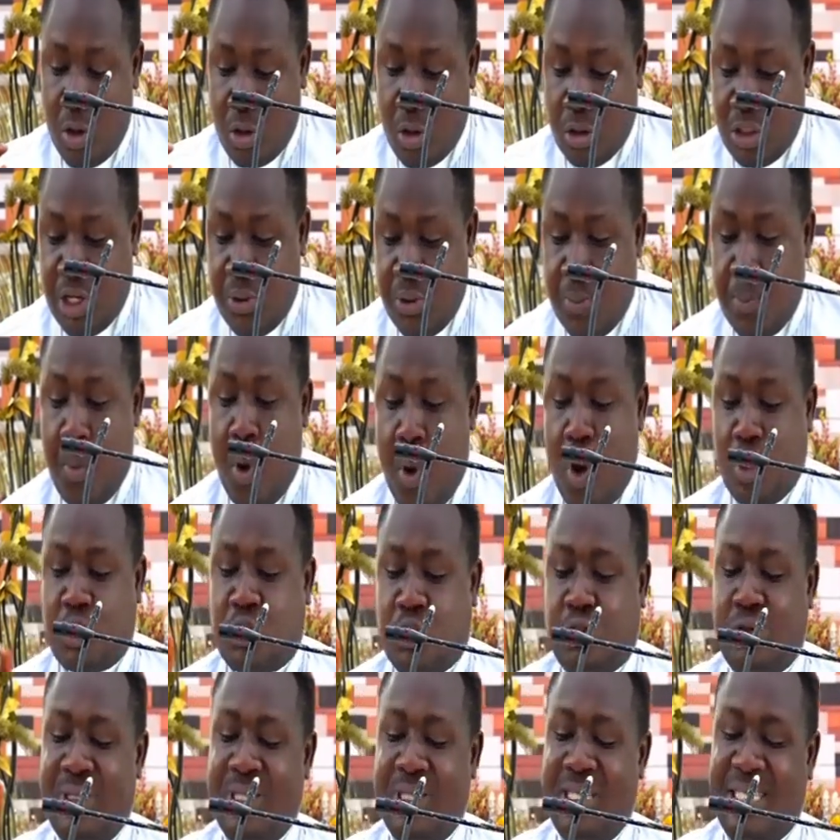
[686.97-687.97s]
the most
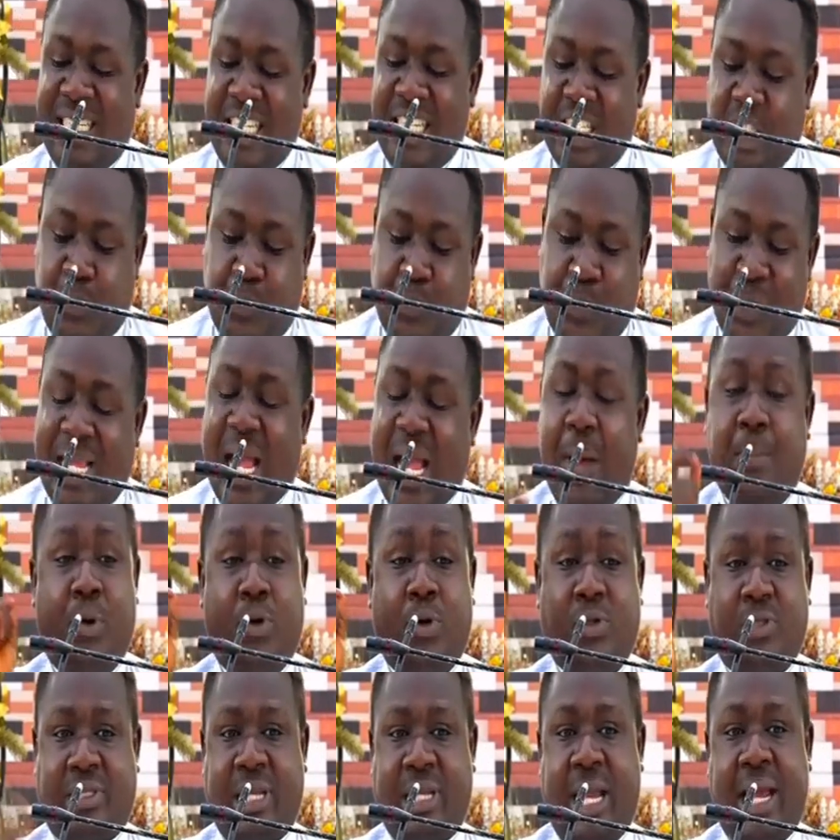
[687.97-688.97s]
despicable
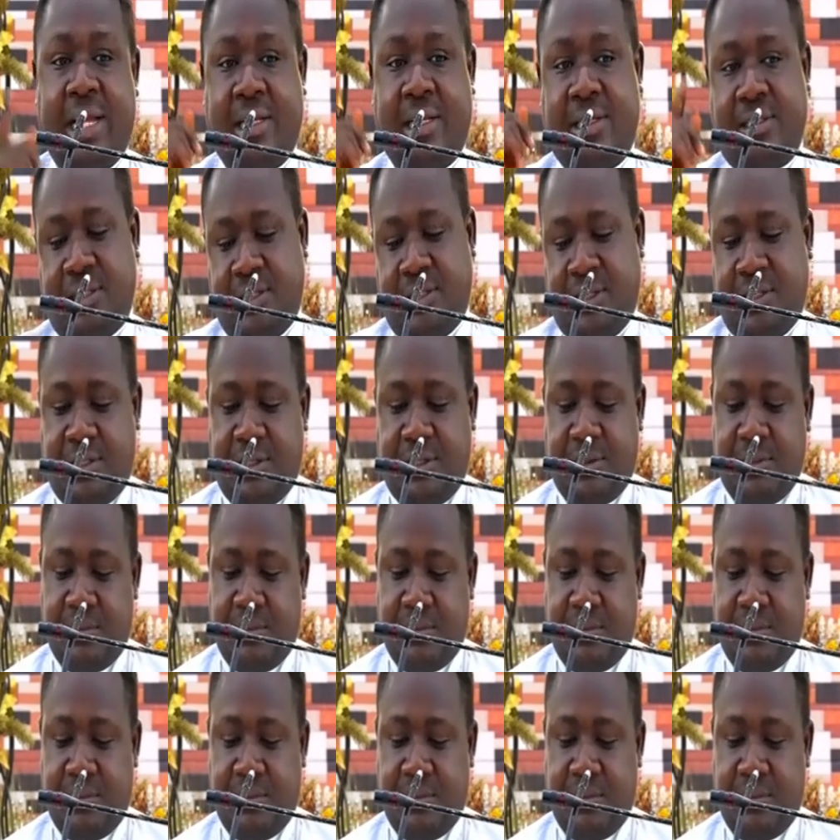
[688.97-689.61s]
sins.